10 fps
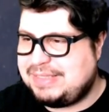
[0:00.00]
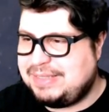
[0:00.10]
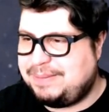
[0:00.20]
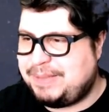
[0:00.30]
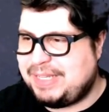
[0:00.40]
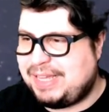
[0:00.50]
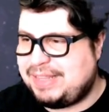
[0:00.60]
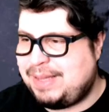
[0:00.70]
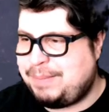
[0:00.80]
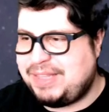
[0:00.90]
But yeah,
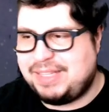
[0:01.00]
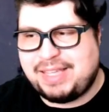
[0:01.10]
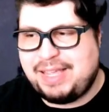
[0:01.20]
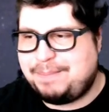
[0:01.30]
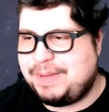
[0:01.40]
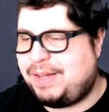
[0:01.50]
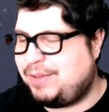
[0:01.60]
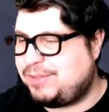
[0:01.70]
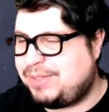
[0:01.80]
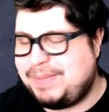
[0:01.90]
I mean, the Cape... Oh,
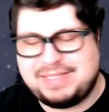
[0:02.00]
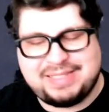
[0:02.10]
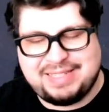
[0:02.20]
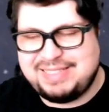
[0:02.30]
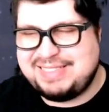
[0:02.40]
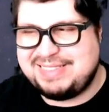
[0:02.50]
there's a Misty.